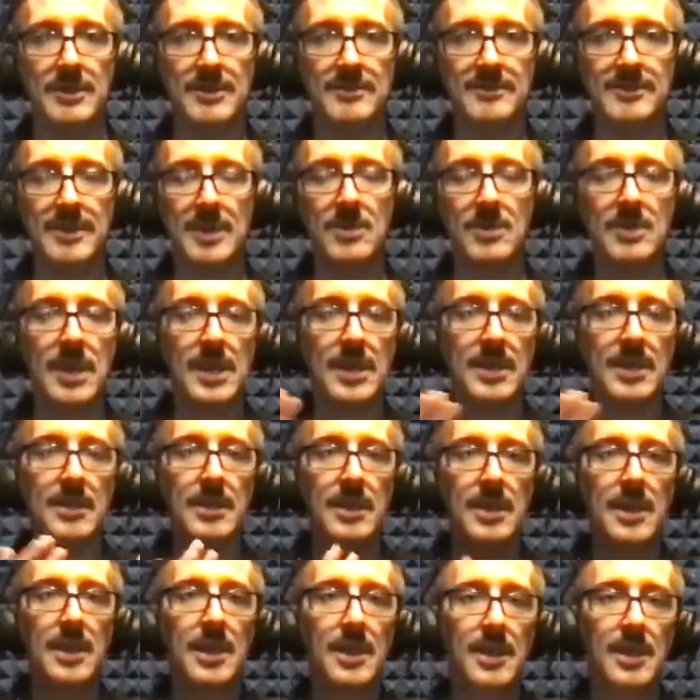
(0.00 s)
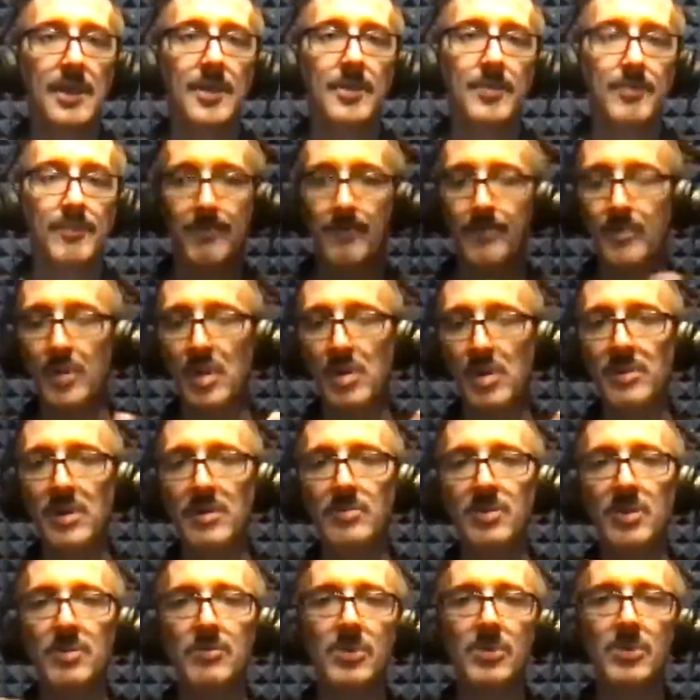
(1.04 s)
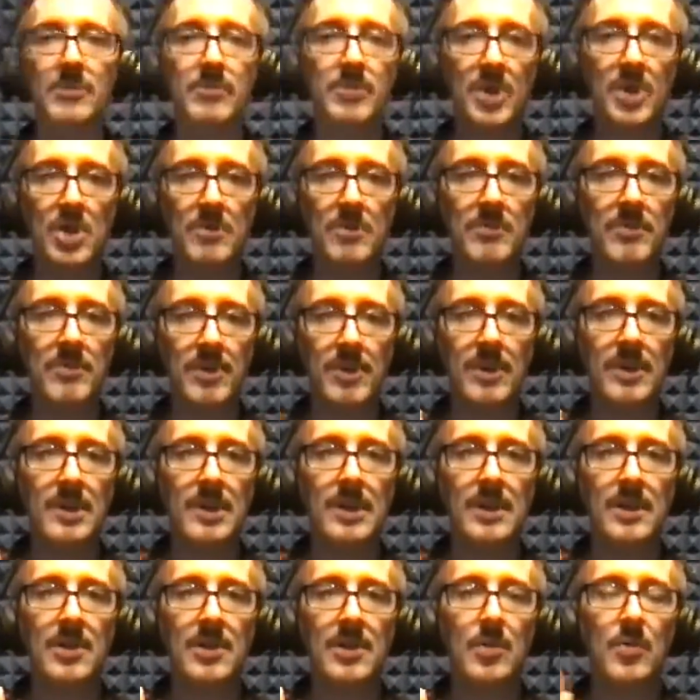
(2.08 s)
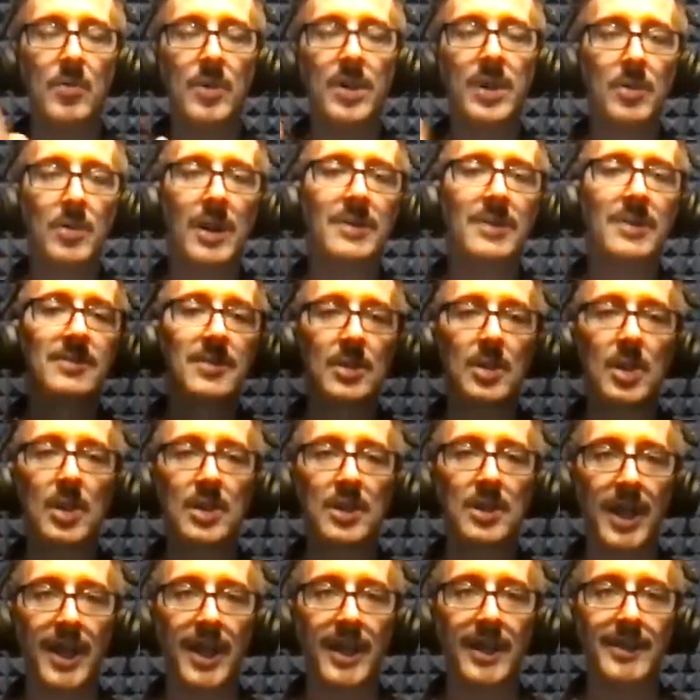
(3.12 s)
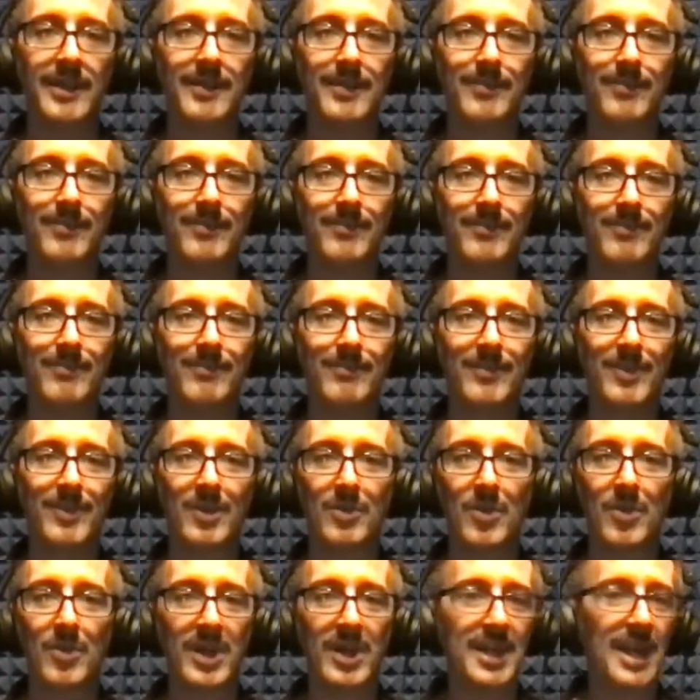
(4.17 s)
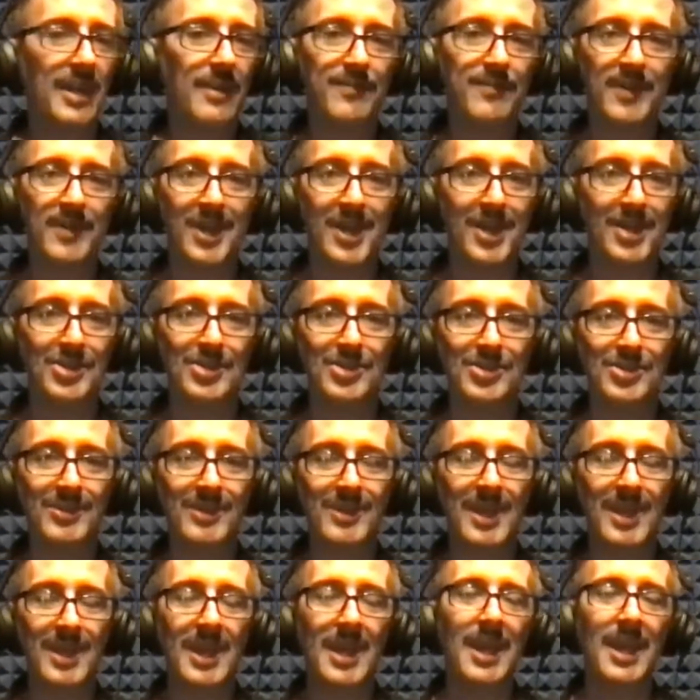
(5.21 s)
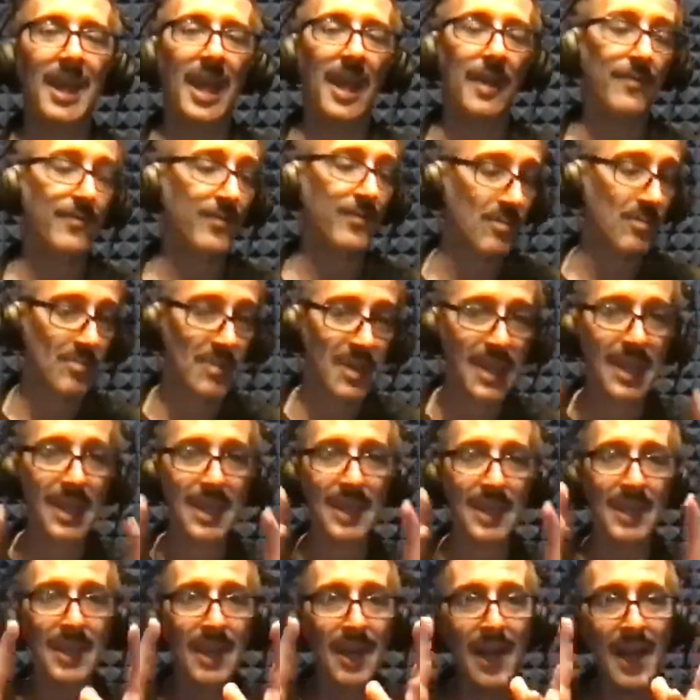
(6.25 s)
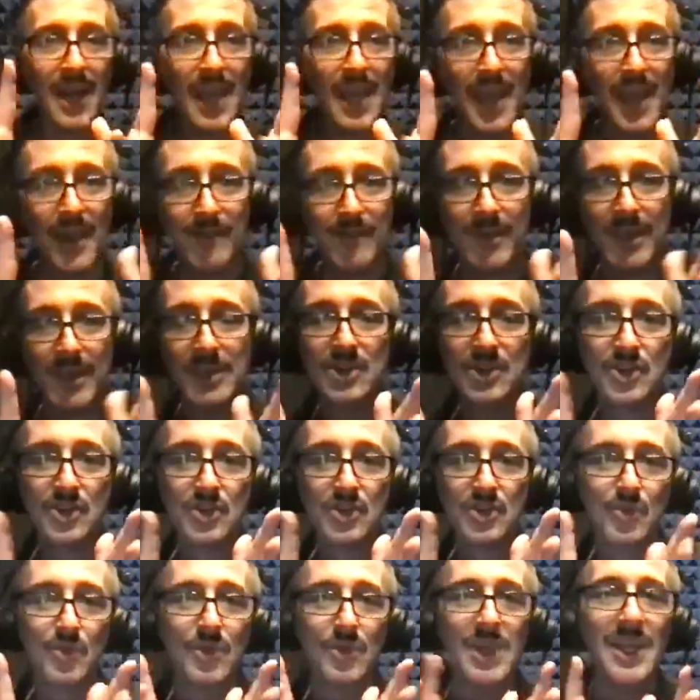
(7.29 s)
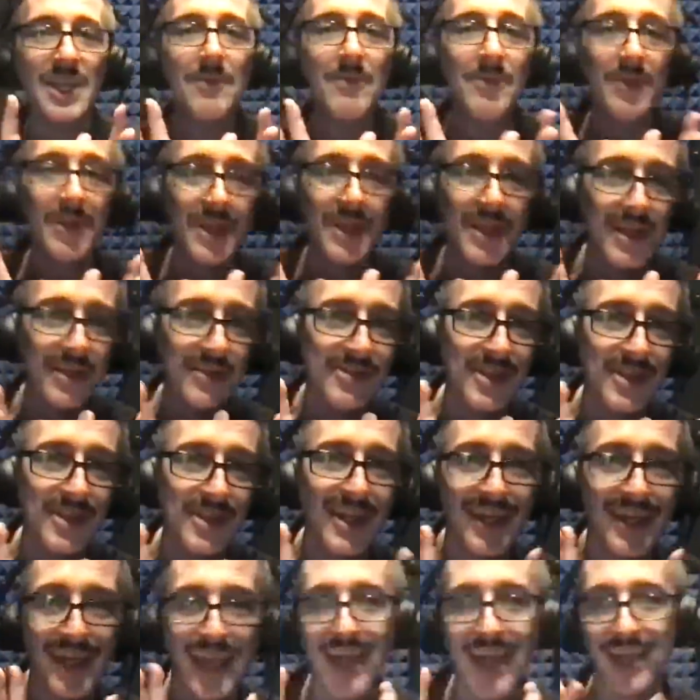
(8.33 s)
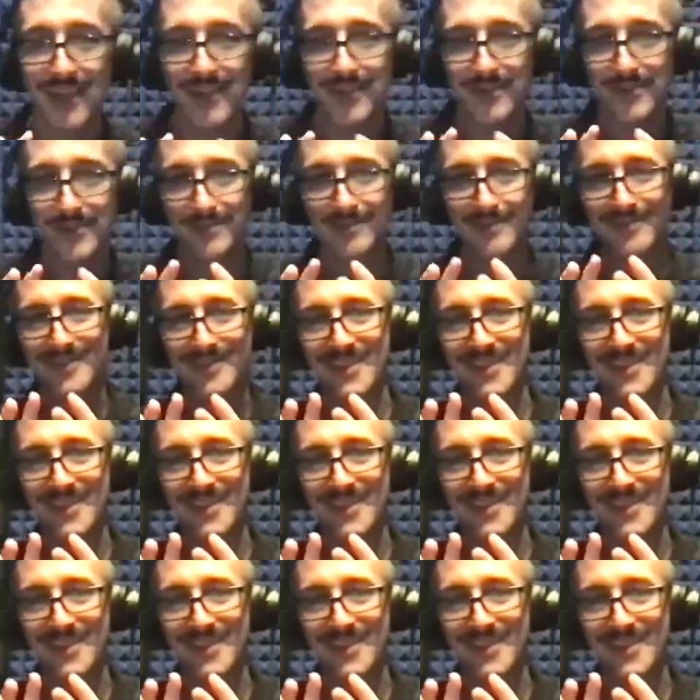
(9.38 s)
They said, okay, boom, boom, boom, boom, boom. What do you want it to look like? What kind of finish? And for me, I have extremely acidic hands.